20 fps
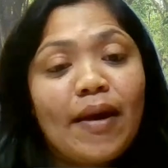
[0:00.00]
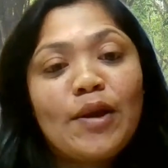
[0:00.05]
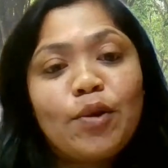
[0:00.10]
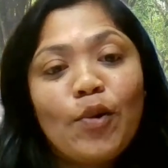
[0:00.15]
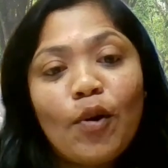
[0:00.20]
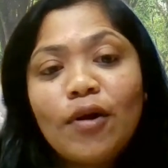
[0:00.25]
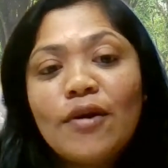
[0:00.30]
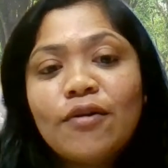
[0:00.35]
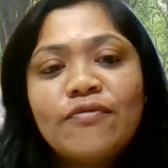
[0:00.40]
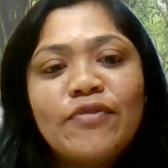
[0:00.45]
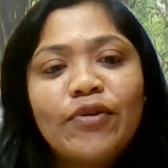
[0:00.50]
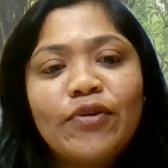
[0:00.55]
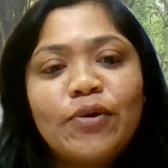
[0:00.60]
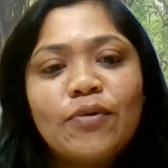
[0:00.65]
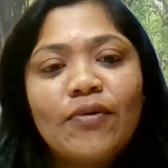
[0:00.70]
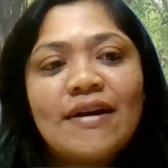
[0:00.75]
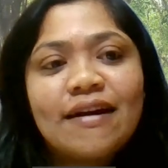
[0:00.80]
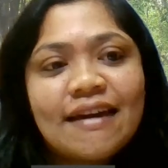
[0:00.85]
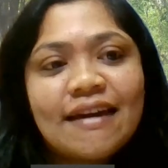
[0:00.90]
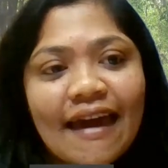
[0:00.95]
remind all
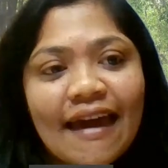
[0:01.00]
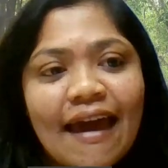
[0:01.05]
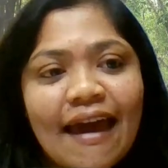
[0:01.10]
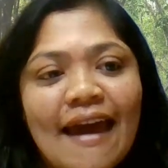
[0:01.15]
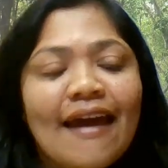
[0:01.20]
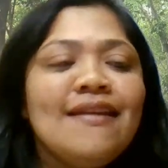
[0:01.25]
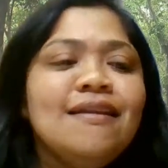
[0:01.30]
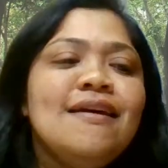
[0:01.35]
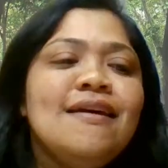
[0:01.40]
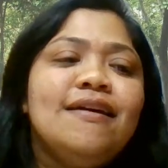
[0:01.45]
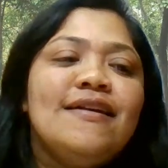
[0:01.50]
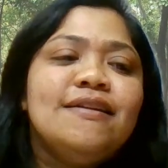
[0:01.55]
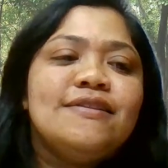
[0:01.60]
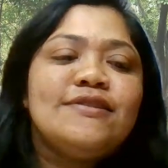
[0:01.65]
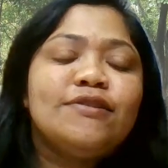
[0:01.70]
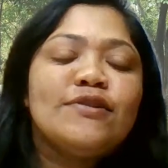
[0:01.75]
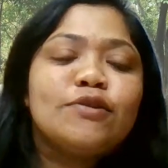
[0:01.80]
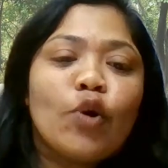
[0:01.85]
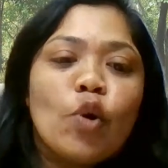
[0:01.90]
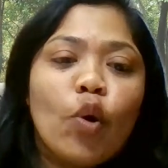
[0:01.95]
of you again
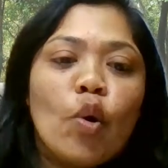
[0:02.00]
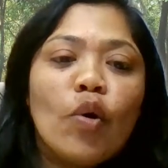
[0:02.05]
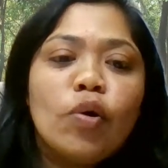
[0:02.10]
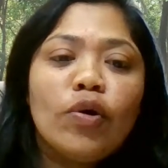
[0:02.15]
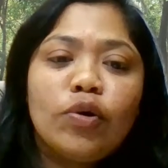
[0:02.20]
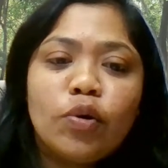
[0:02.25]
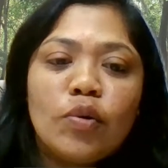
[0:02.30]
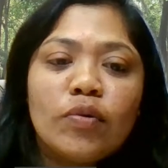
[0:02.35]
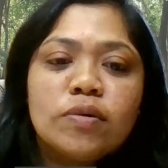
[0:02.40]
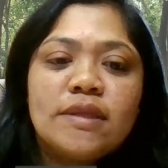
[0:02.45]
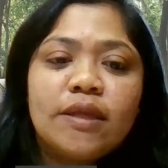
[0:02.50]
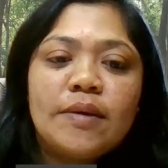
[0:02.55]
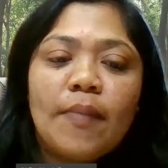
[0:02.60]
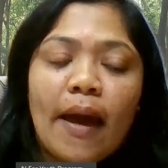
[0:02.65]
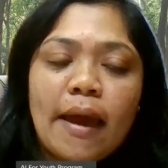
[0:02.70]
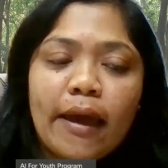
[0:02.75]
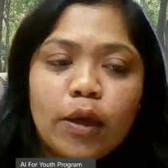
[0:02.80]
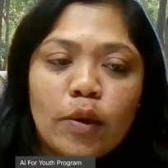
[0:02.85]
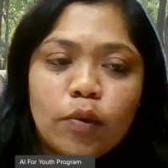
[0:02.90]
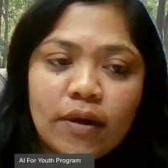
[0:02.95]
to go do
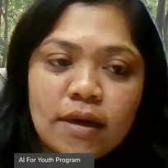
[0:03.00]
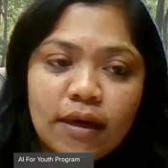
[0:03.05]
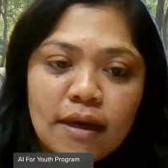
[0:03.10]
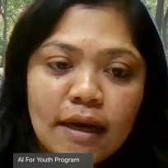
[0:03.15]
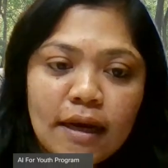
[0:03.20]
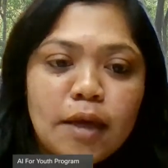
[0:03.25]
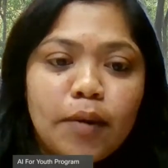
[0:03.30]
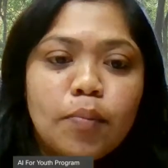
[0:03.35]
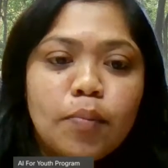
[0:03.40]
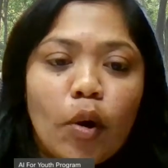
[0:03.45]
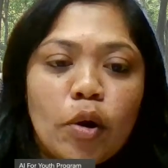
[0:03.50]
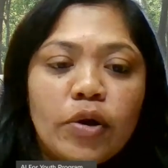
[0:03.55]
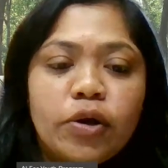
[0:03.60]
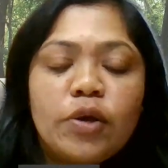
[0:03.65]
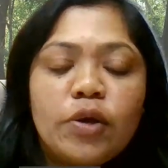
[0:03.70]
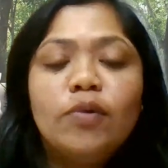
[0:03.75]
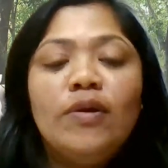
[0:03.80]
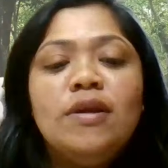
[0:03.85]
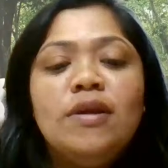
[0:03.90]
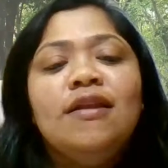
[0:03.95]
the micro learning
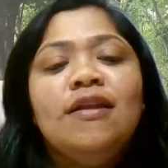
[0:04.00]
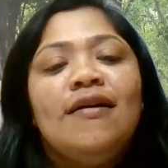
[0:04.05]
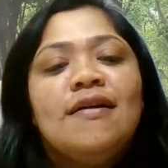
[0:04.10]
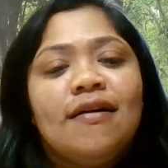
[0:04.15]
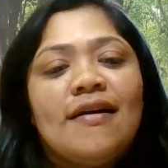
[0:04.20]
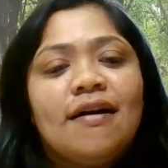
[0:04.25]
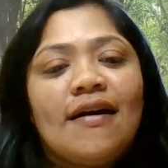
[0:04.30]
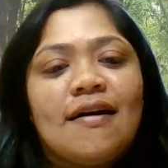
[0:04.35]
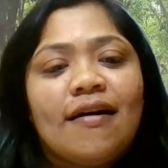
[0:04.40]
module,